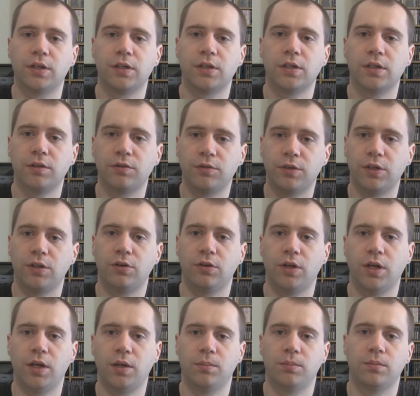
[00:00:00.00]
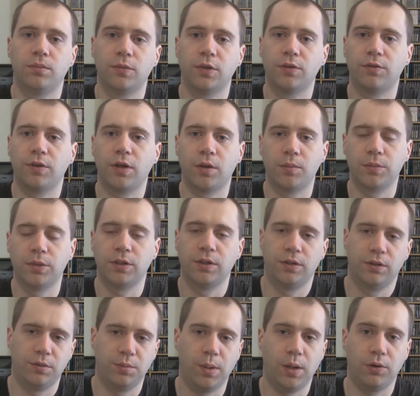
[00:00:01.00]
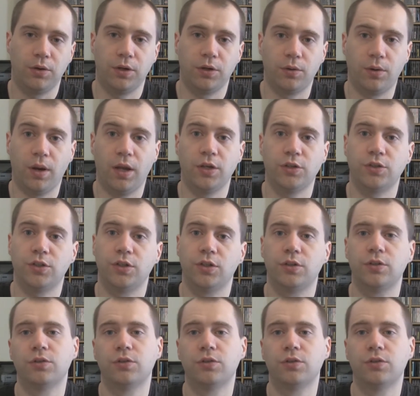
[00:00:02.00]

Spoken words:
in video game development is about iteration.